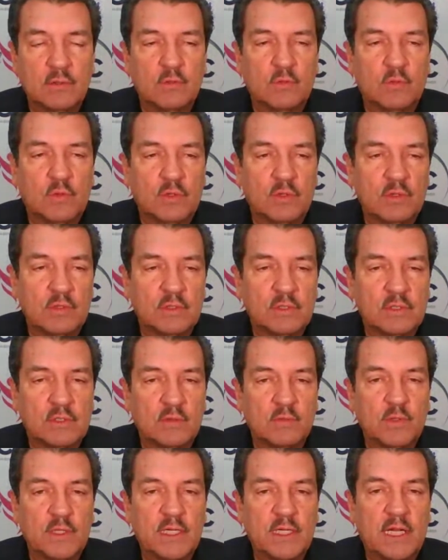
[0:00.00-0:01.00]
or the world.
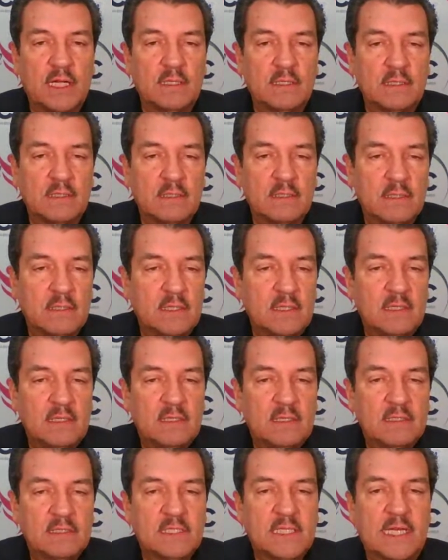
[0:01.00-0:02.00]
So we're not
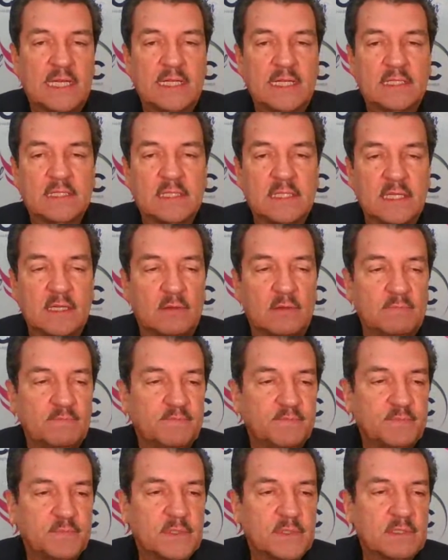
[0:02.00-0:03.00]
sitting still.
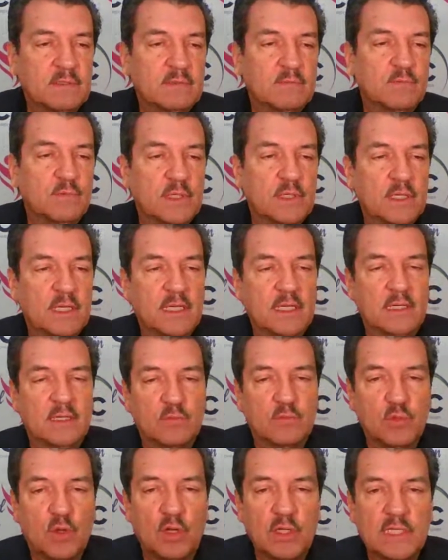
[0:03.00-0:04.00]
We're like
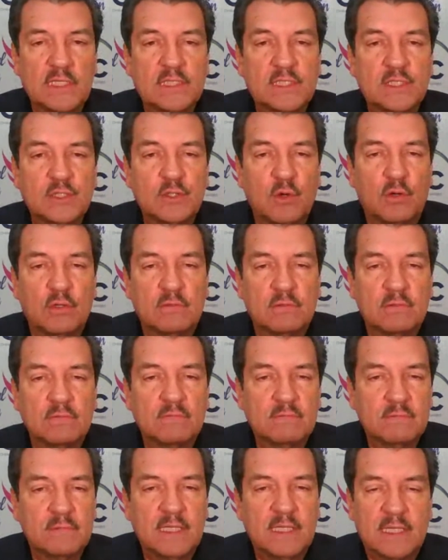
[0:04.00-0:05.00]
a rolling stone
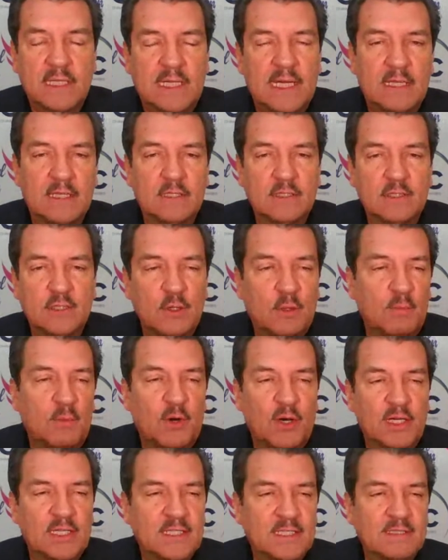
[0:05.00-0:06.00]
that gathers no
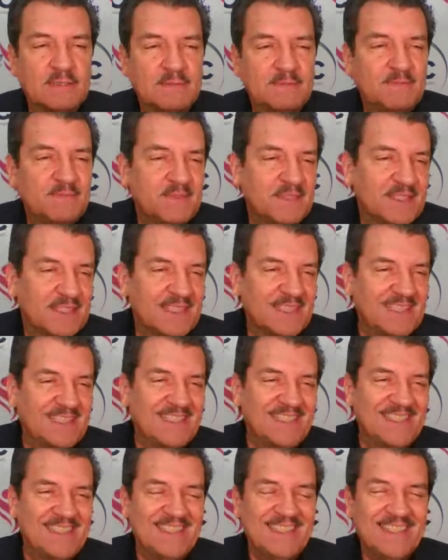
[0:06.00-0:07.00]
moss.
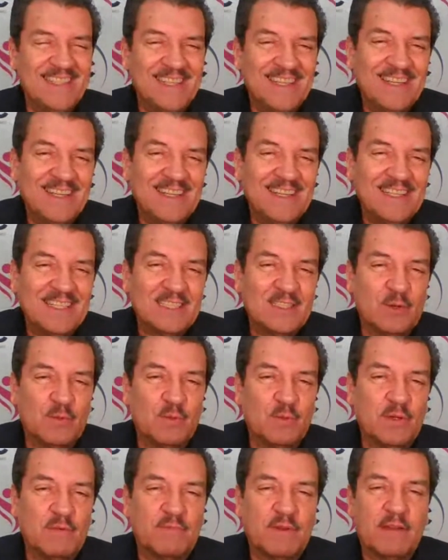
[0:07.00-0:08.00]

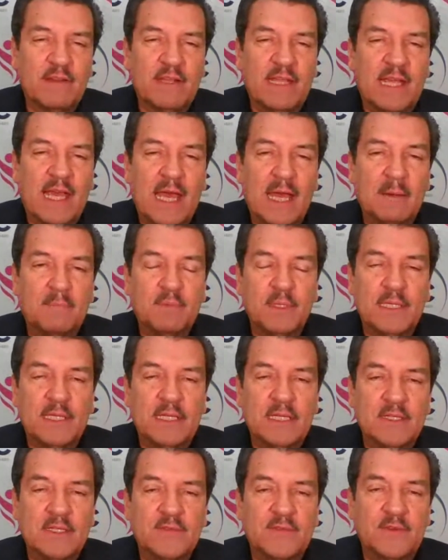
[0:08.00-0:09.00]
So we're very happy
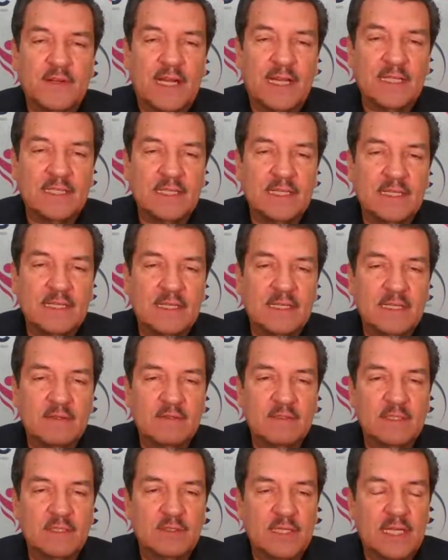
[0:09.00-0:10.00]
that it's Friday
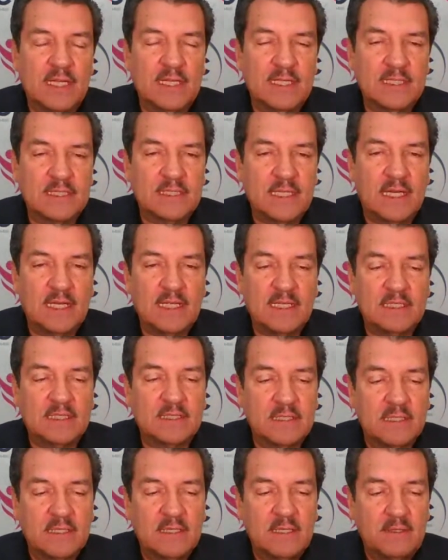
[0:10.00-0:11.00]
here in the United
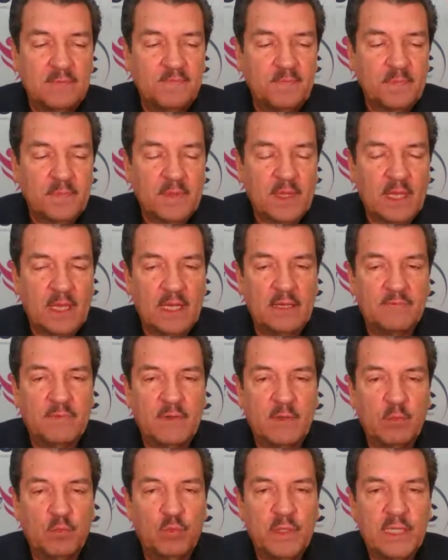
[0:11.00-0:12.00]
States.
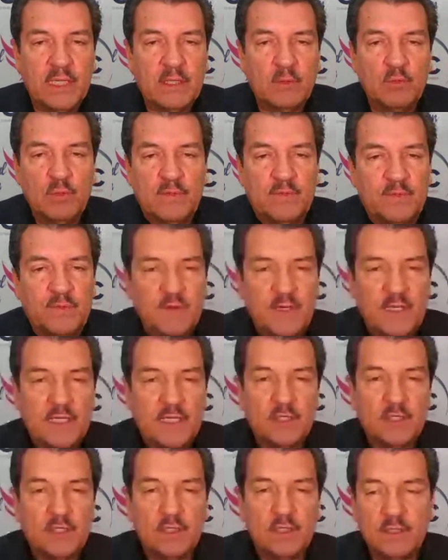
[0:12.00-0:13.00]
Every week we
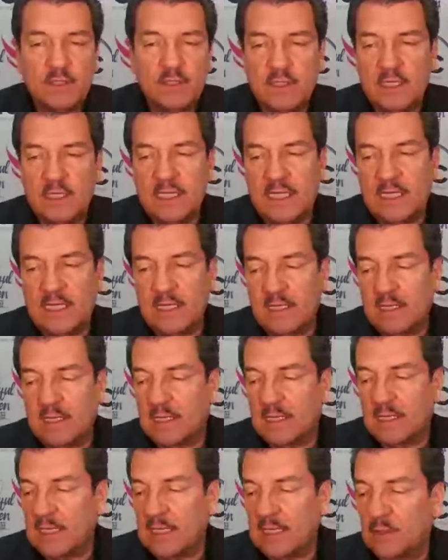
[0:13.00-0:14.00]
feature
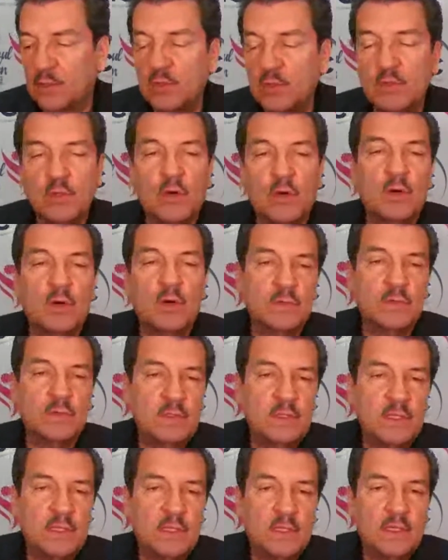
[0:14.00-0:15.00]
and get to know